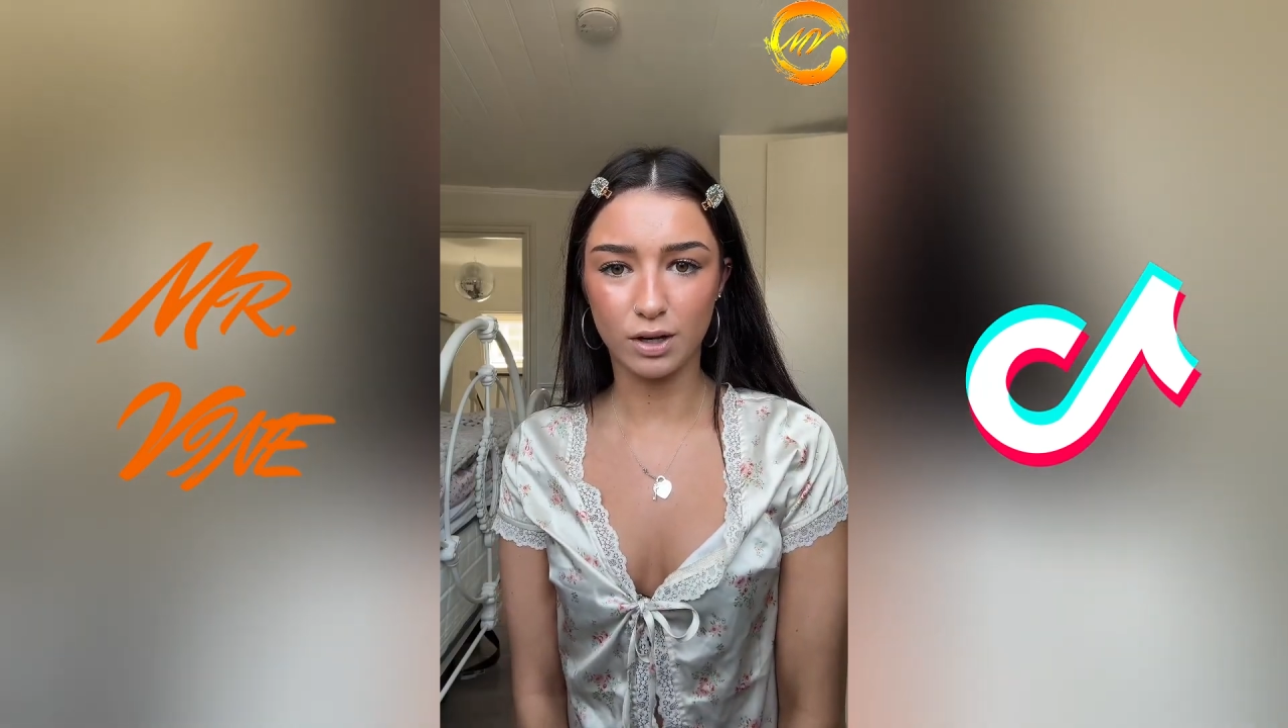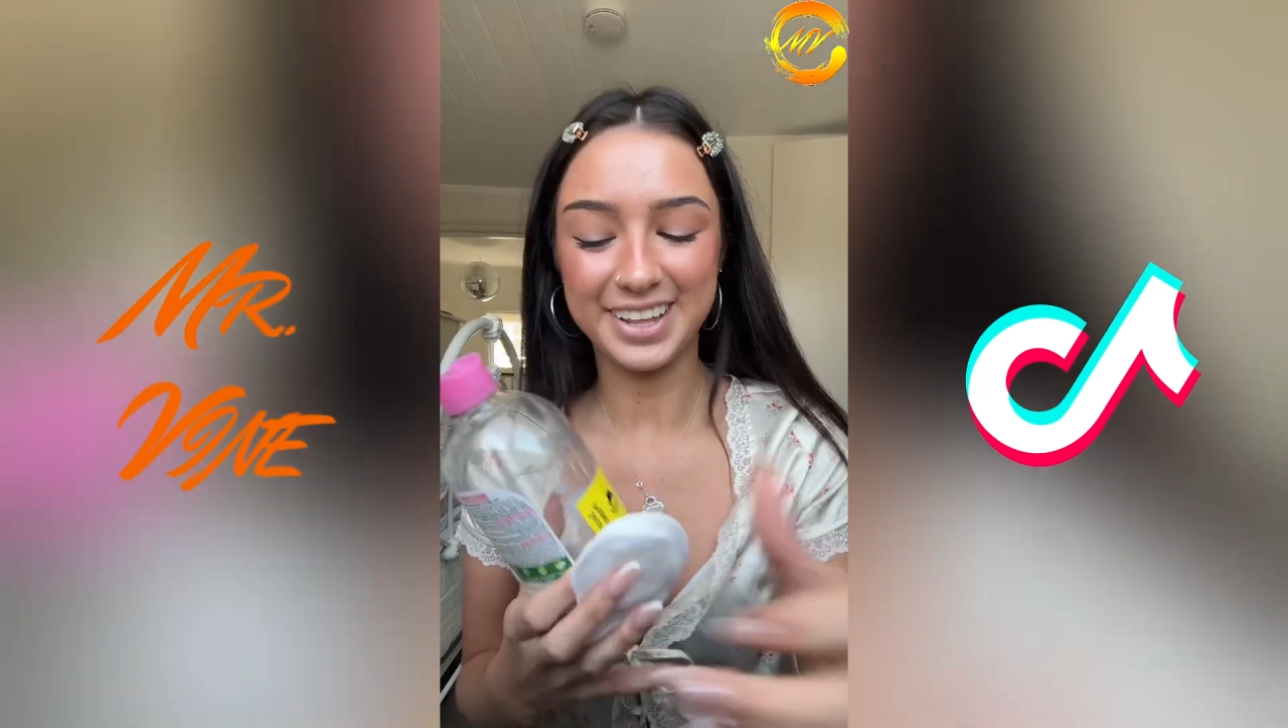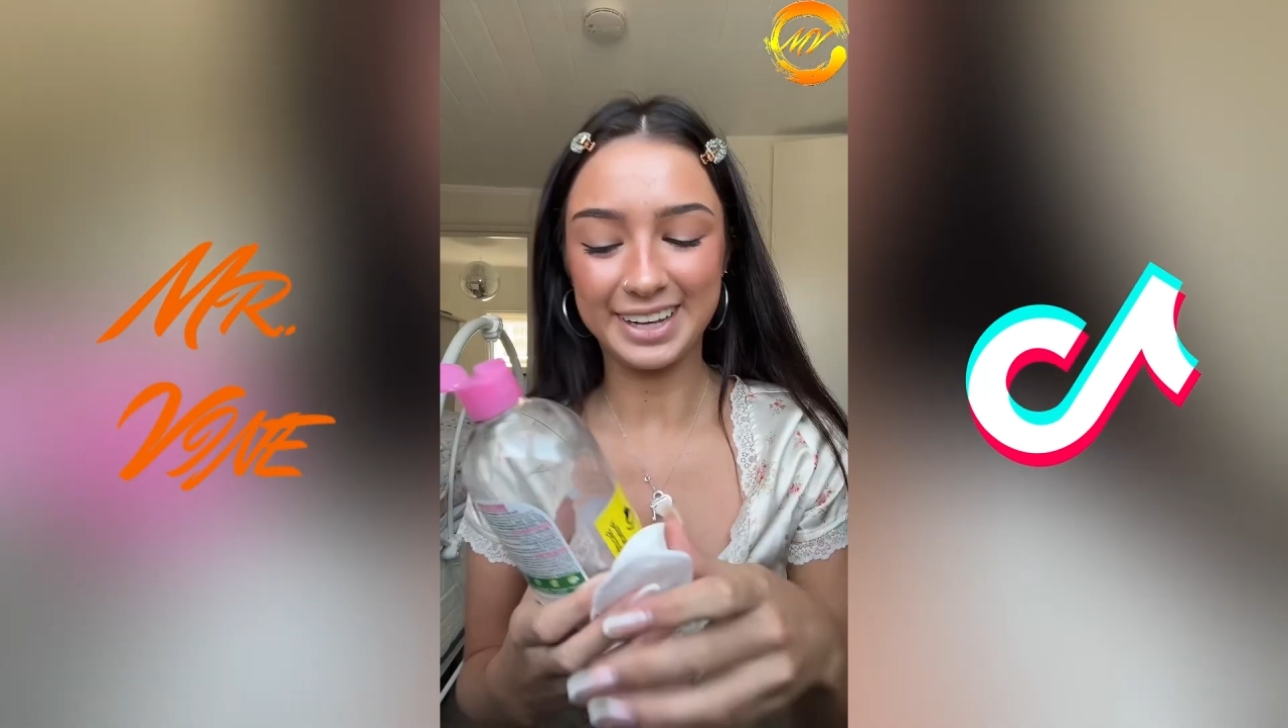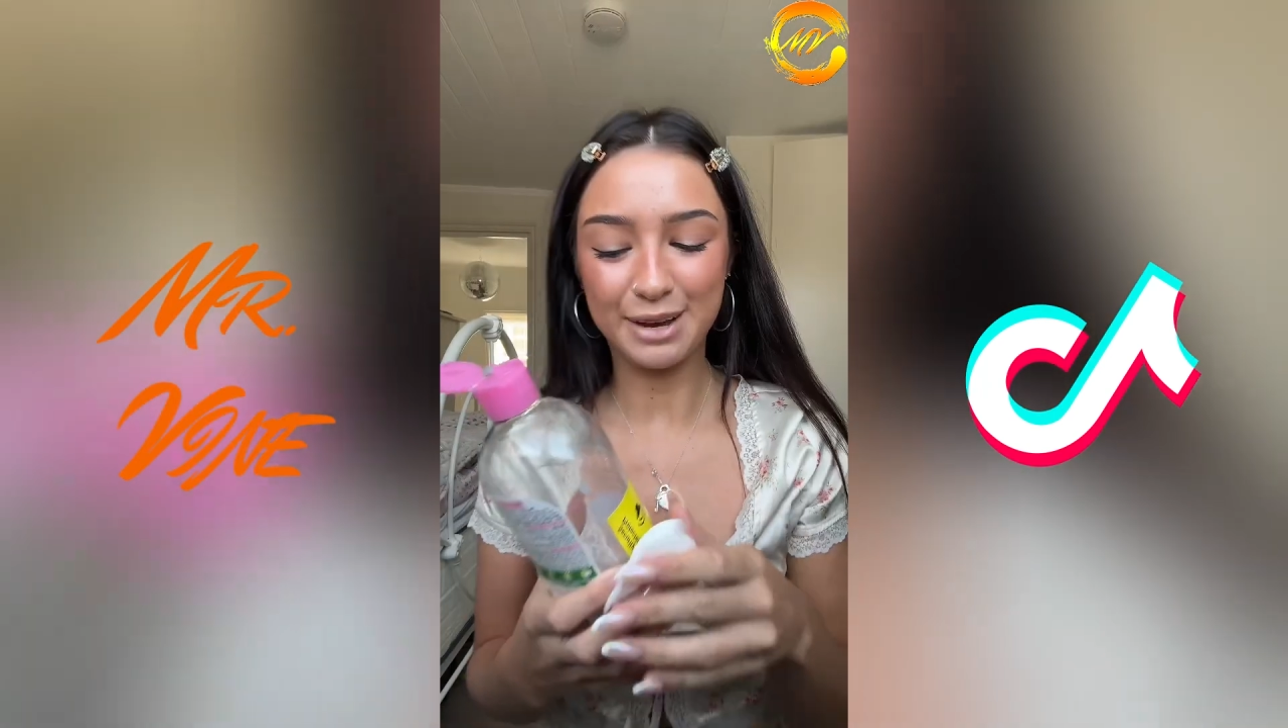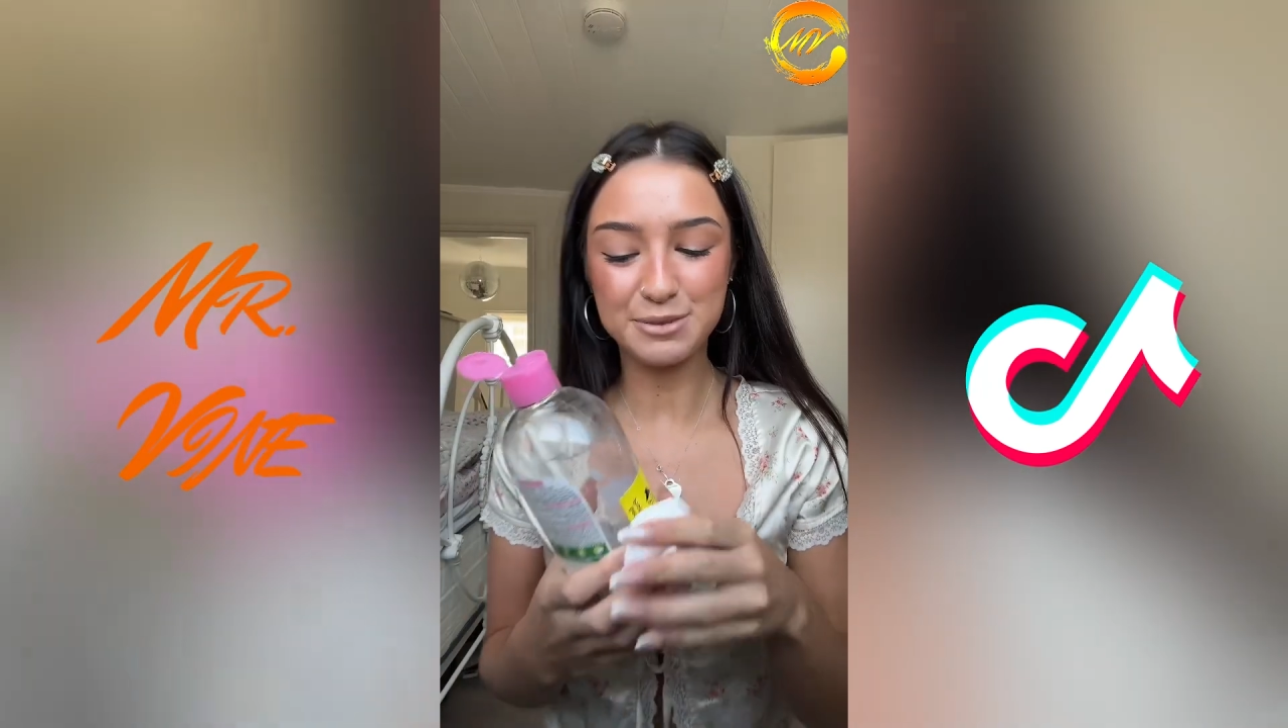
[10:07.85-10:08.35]
I
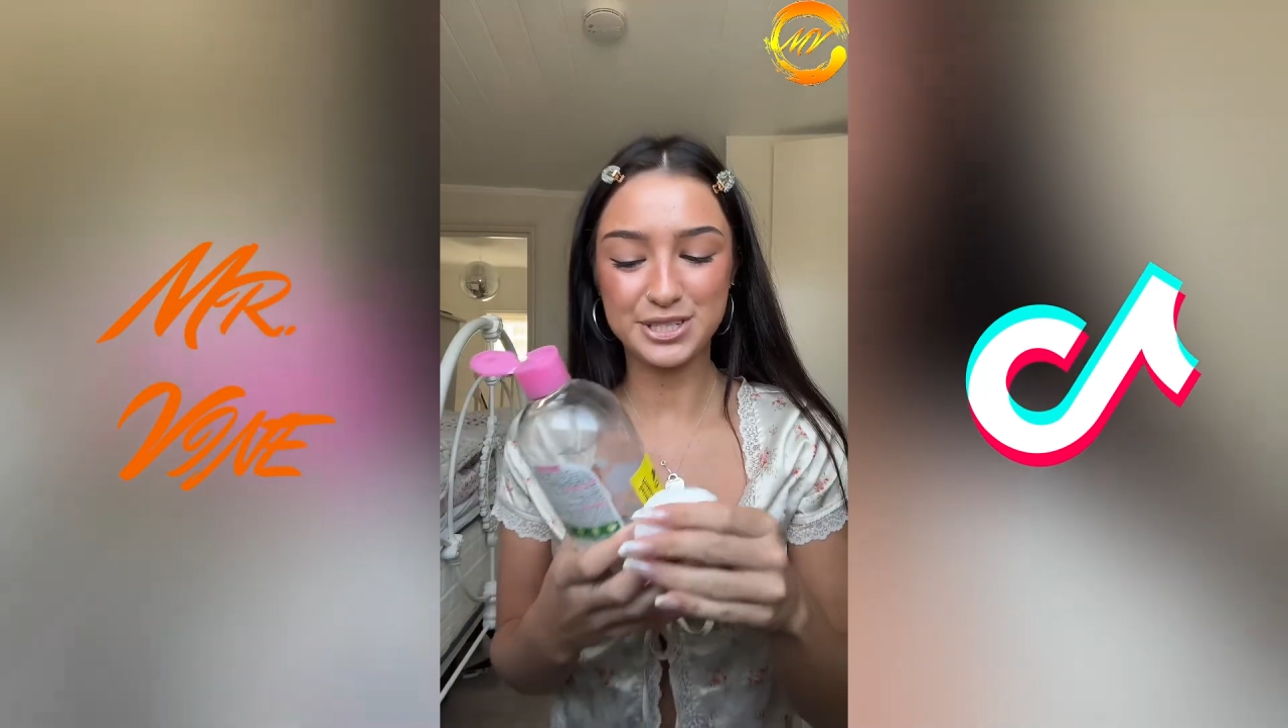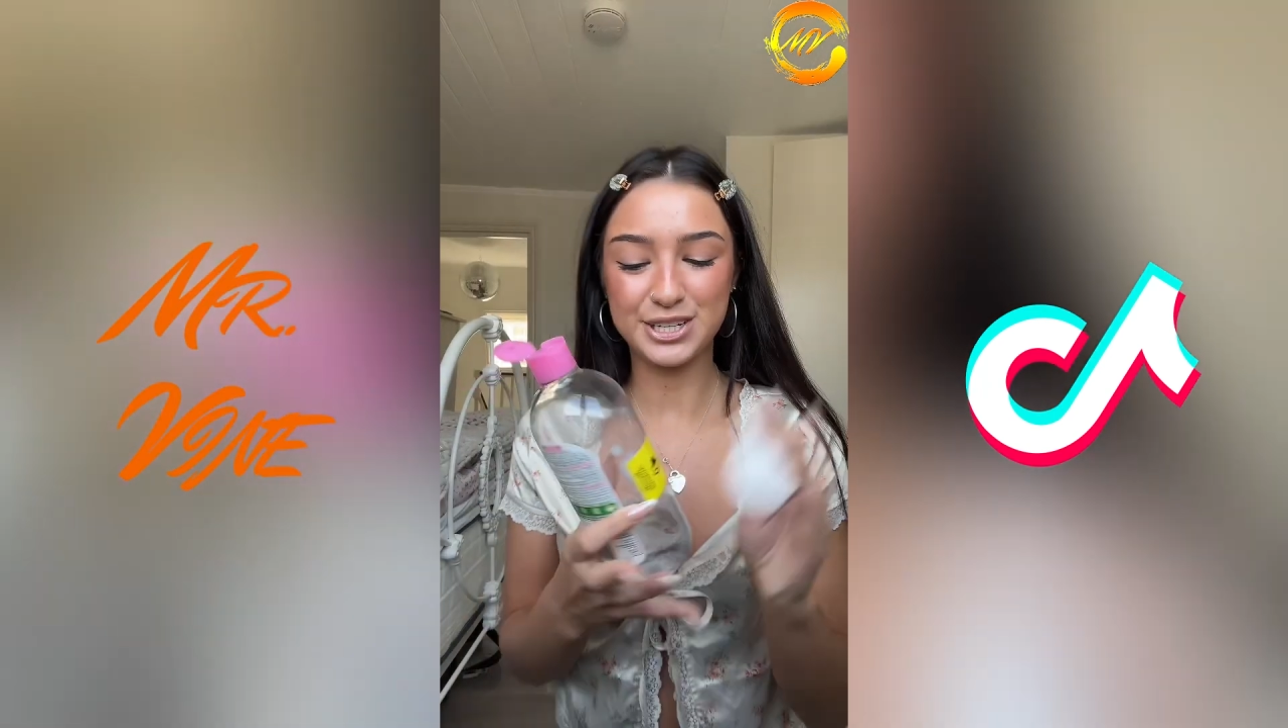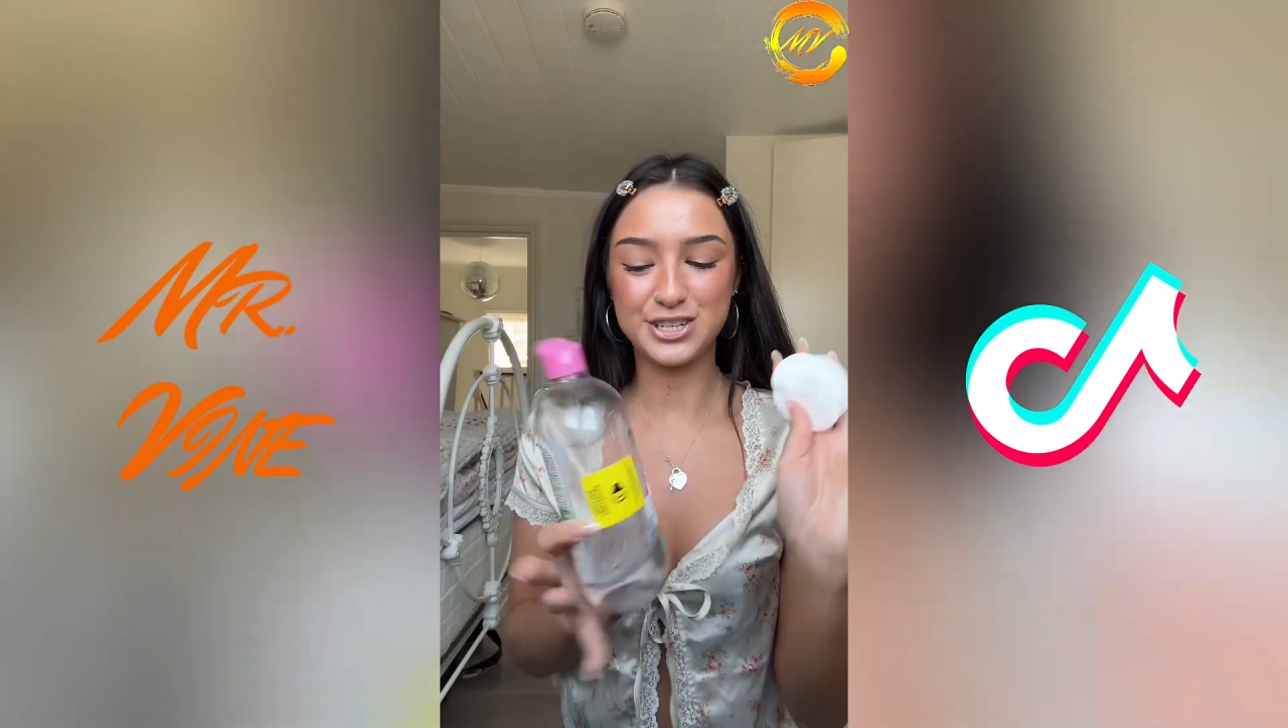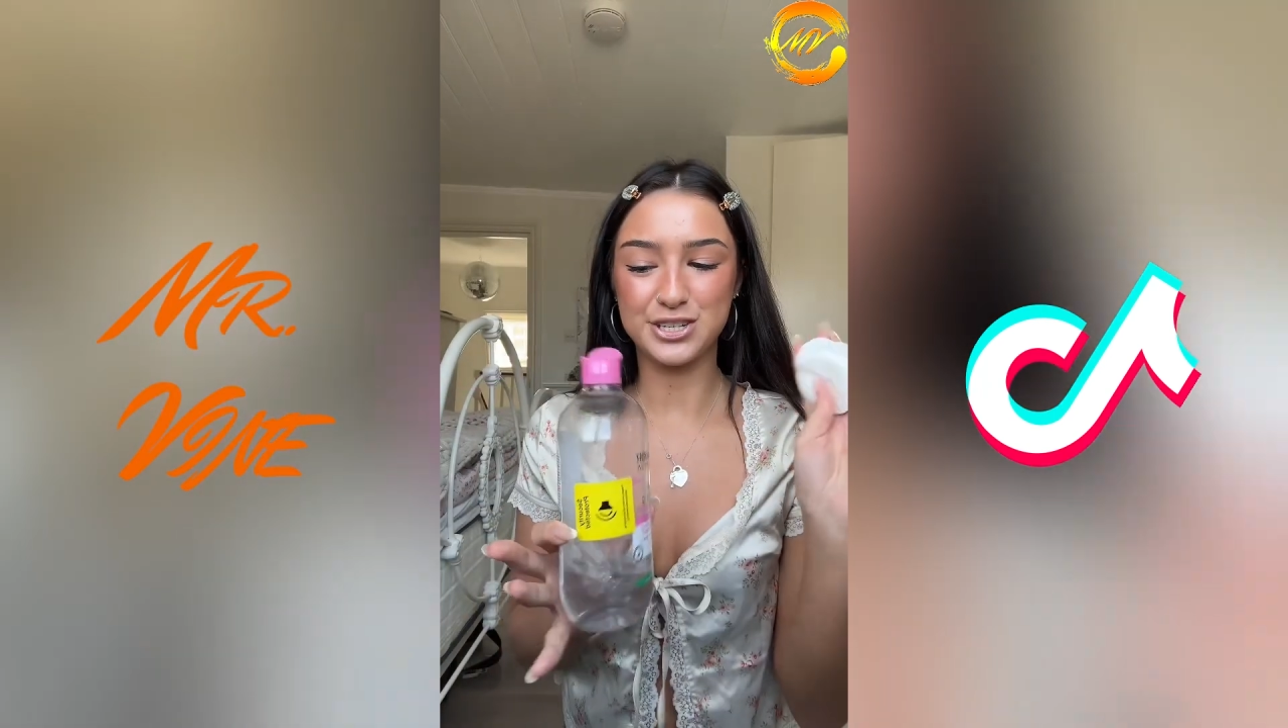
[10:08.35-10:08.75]
think I'm just gonna